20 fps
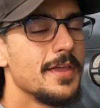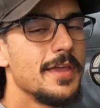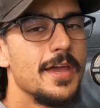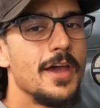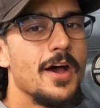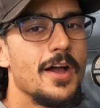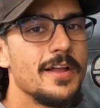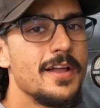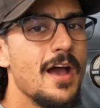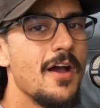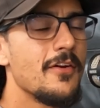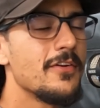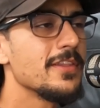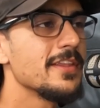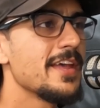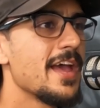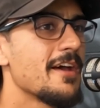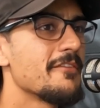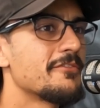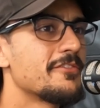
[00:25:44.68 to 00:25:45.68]
Yeah, I
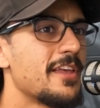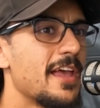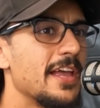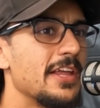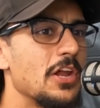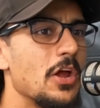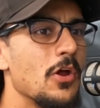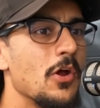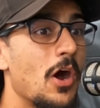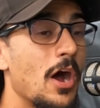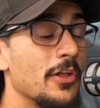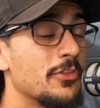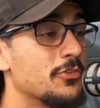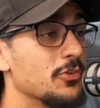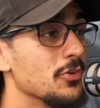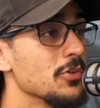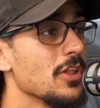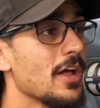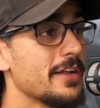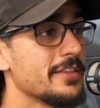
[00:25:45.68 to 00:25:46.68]
currently have Tino. I
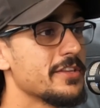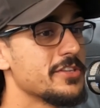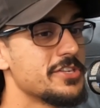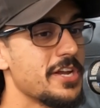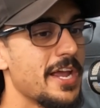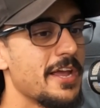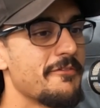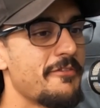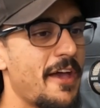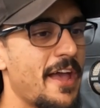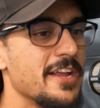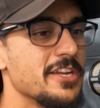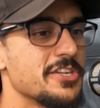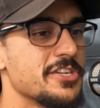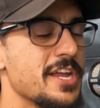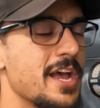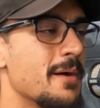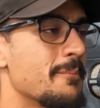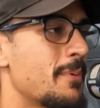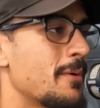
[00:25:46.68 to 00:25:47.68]
do like the JFH
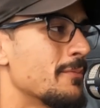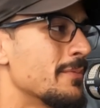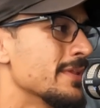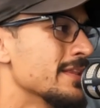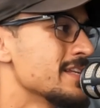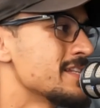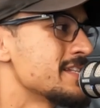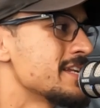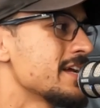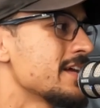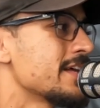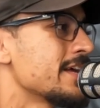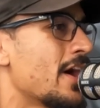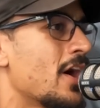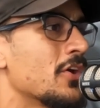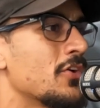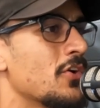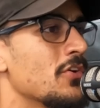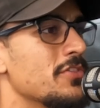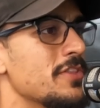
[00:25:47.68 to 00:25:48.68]
shout, but realistically,
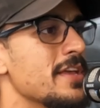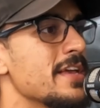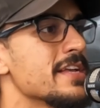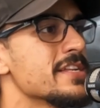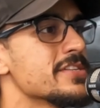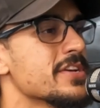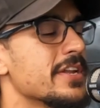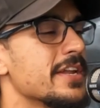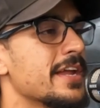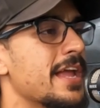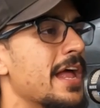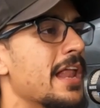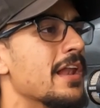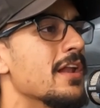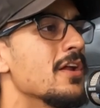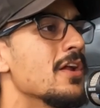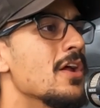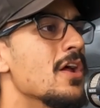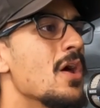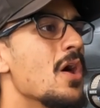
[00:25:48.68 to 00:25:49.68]
I don't think he's going to get
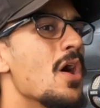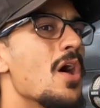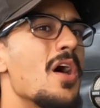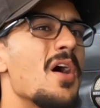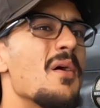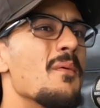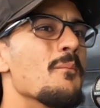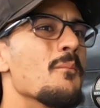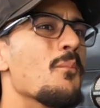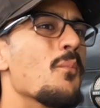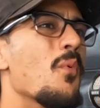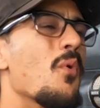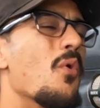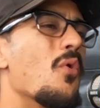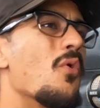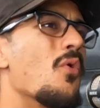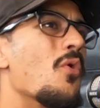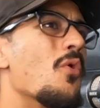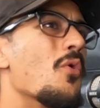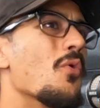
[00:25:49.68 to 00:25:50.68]

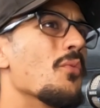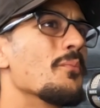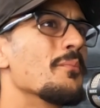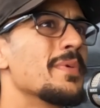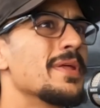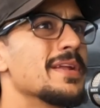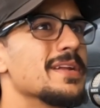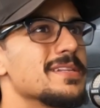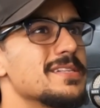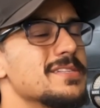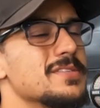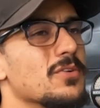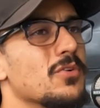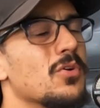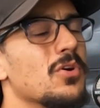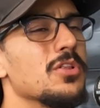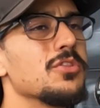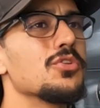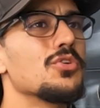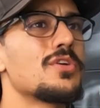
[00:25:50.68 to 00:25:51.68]
more minutes.
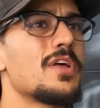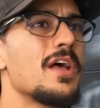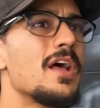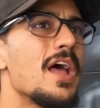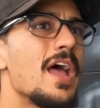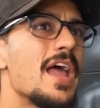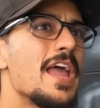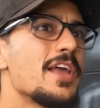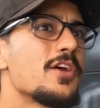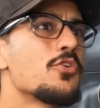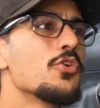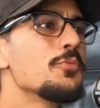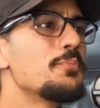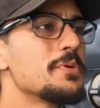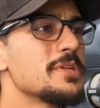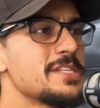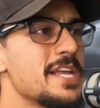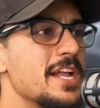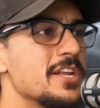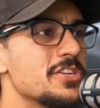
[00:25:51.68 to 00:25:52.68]
Oh, look, he could
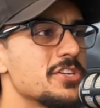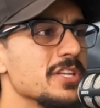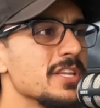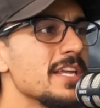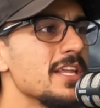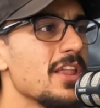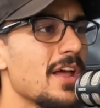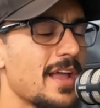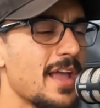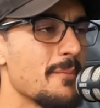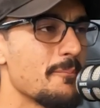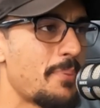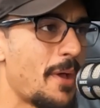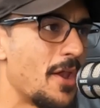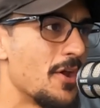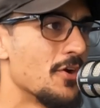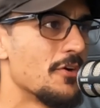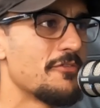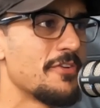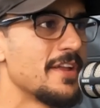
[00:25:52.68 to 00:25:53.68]
potentially, like at
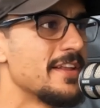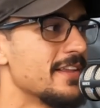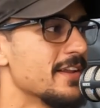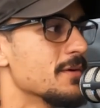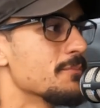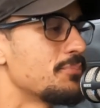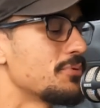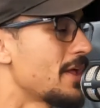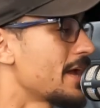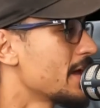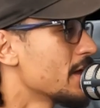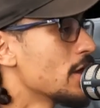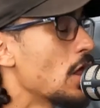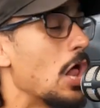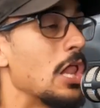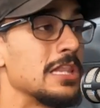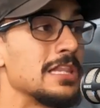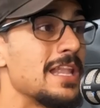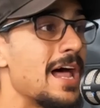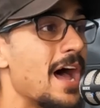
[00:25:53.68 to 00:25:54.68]
Penrith, he didn't play
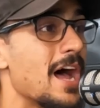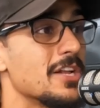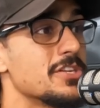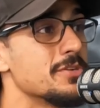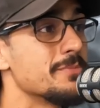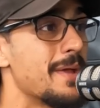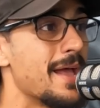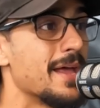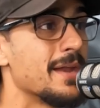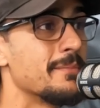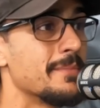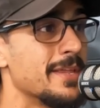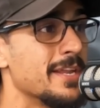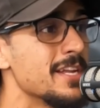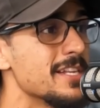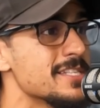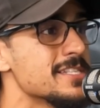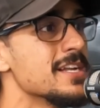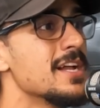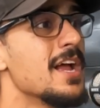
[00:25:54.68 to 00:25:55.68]
a large amount of
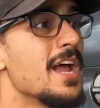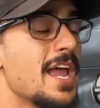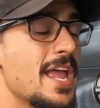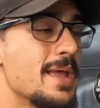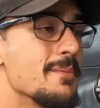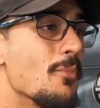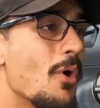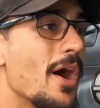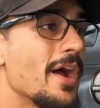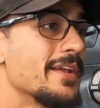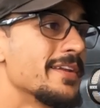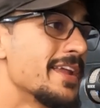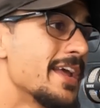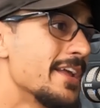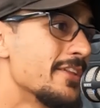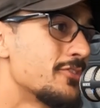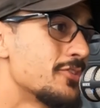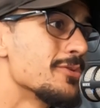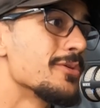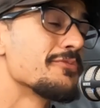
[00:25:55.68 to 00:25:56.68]
minutes. He might
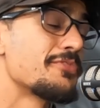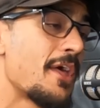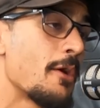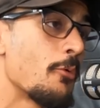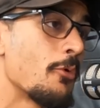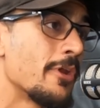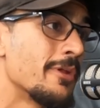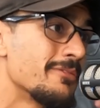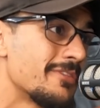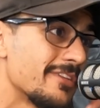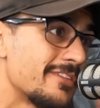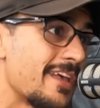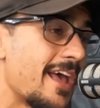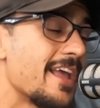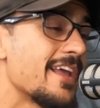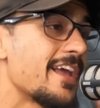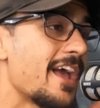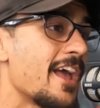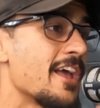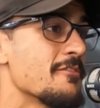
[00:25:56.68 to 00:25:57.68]
need to if they want him to
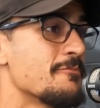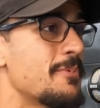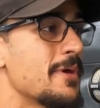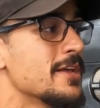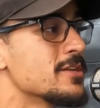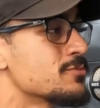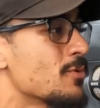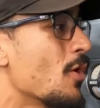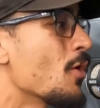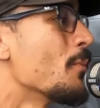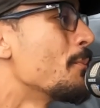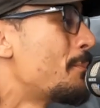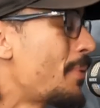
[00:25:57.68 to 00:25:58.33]
take AFB's role.